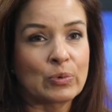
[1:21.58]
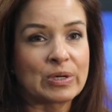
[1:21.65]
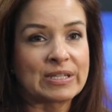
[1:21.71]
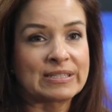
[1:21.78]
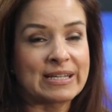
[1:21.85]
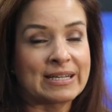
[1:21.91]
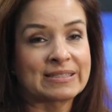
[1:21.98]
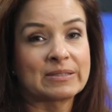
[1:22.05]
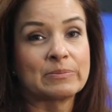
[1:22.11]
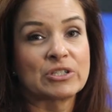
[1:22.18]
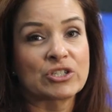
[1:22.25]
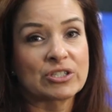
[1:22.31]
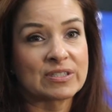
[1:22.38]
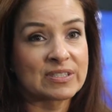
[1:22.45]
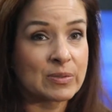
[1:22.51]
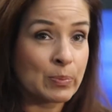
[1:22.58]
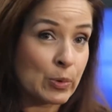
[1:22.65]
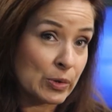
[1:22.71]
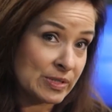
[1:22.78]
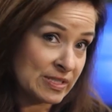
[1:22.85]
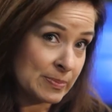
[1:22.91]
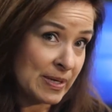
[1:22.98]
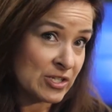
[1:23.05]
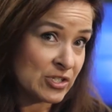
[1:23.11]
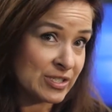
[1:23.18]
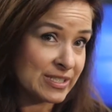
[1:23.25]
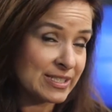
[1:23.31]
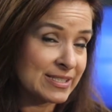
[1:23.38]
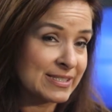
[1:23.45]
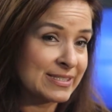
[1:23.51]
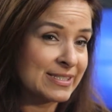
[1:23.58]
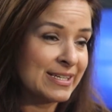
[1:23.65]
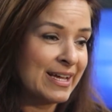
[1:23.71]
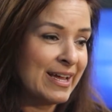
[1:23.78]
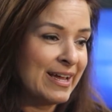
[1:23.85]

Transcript: was as a mission support specialist.